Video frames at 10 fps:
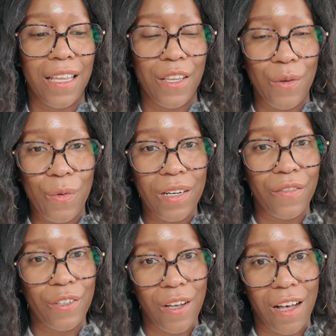you want
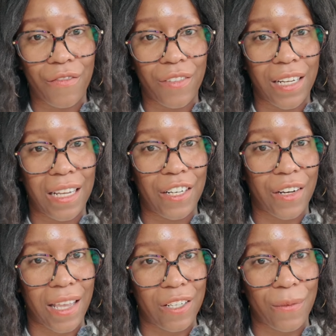to feel confident in your
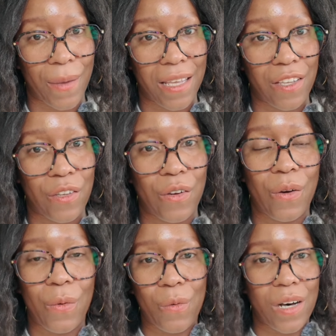candle making. You
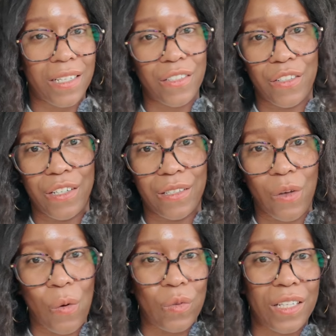don't want to just
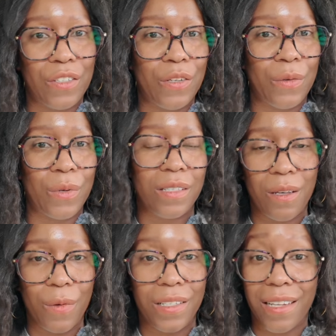only do what
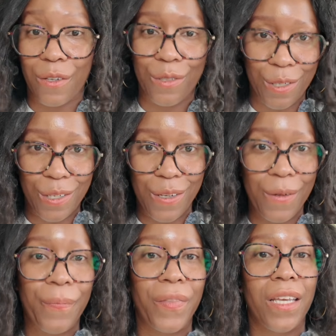someone tells you
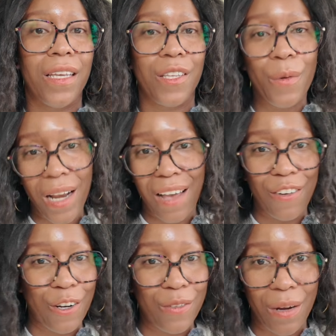to. You want to have
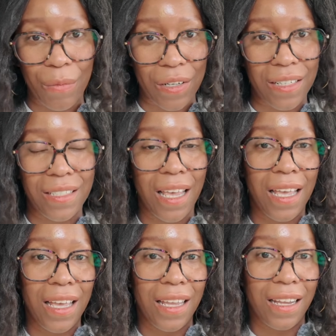your own numbers,
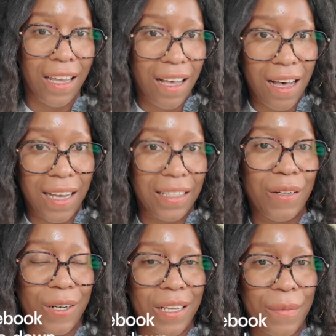and I highly
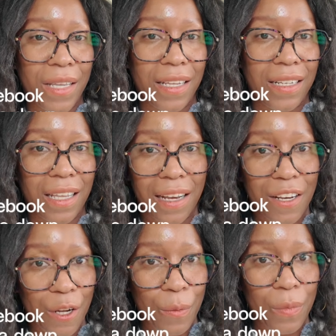recommend getting a
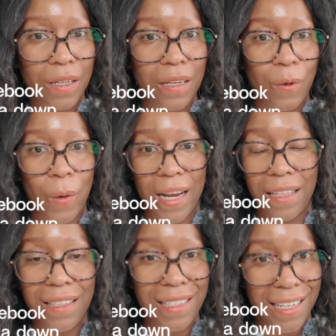notebook,
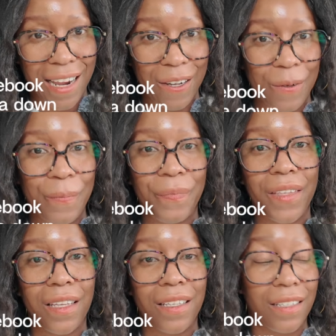writing this down,
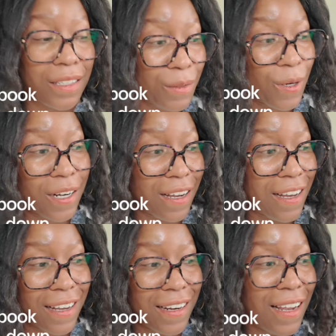because I swear to
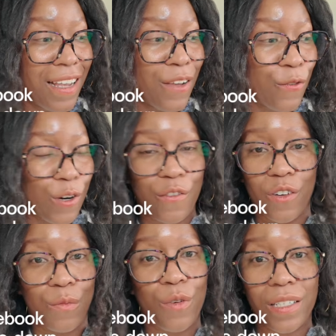God,
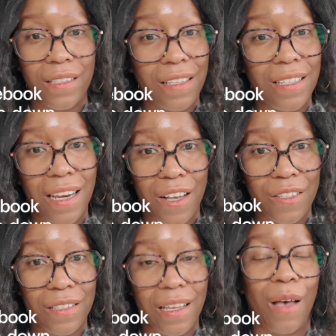44.16
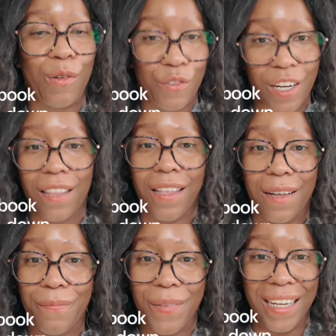ounces, I would forget
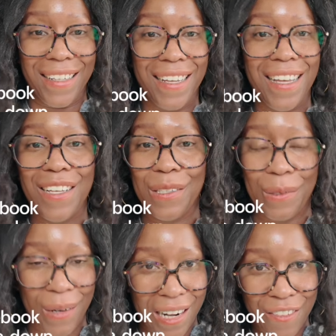that.
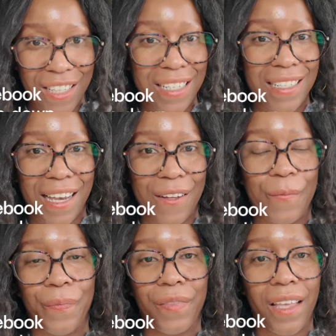So write everything
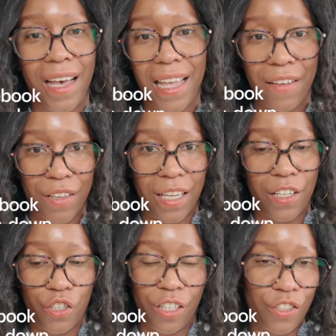down. I have a
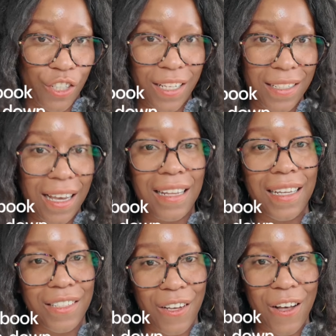sheet, I
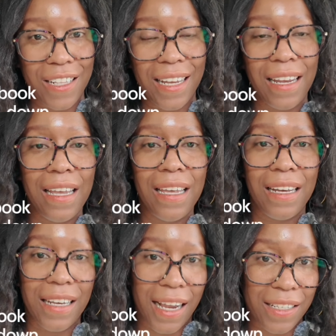like to call it,
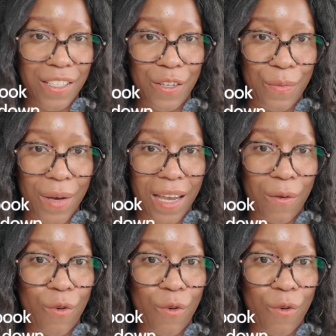next to my